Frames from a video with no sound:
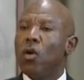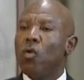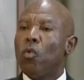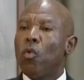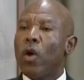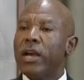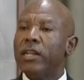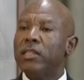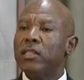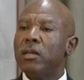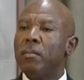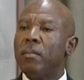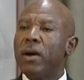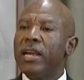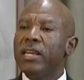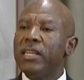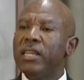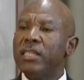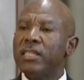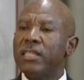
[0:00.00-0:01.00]
whilst the
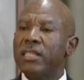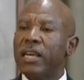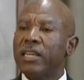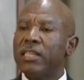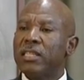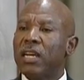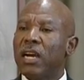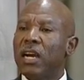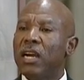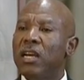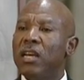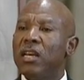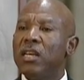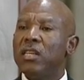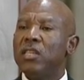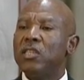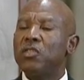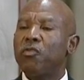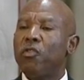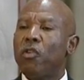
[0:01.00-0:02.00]
mining sector
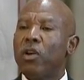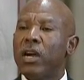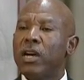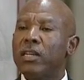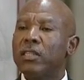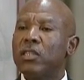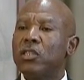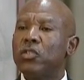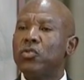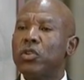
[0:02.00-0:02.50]
is forecast